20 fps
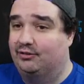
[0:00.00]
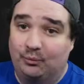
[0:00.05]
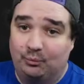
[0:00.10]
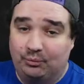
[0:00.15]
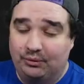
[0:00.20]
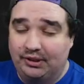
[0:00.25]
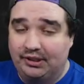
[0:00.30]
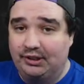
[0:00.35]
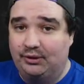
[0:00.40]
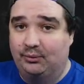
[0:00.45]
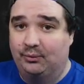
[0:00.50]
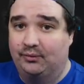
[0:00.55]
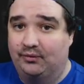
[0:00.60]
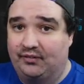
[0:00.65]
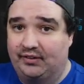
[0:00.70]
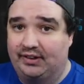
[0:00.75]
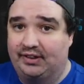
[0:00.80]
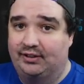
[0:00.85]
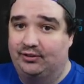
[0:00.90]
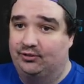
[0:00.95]
The really cool
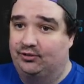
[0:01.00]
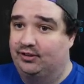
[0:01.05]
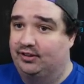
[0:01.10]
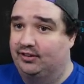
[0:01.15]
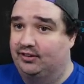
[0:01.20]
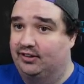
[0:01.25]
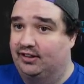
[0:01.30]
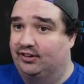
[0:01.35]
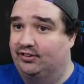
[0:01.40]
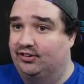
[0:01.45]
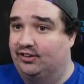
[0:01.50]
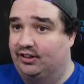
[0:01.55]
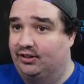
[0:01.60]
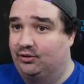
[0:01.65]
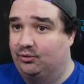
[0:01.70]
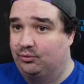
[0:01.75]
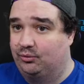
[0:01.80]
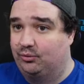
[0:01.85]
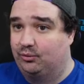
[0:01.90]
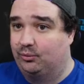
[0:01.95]
thing is here is that
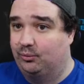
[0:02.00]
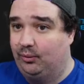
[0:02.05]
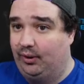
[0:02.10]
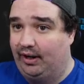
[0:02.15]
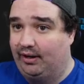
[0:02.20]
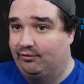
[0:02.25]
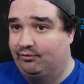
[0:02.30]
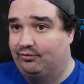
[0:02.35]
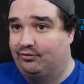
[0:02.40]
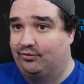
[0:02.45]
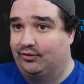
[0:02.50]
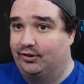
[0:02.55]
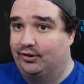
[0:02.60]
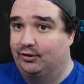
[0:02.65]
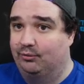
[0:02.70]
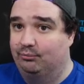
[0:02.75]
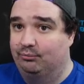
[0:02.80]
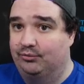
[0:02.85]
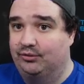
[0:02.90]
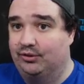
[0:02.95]
you do have
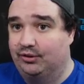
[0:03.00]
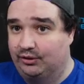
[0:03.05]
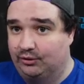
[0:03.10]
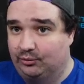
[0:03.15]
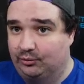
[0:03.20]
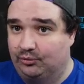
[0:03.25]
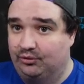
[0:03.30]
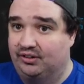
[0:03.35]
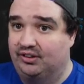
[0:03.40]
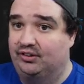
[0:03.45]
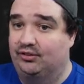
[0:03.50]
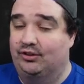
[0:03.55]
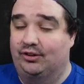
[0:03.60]
freedom to use these.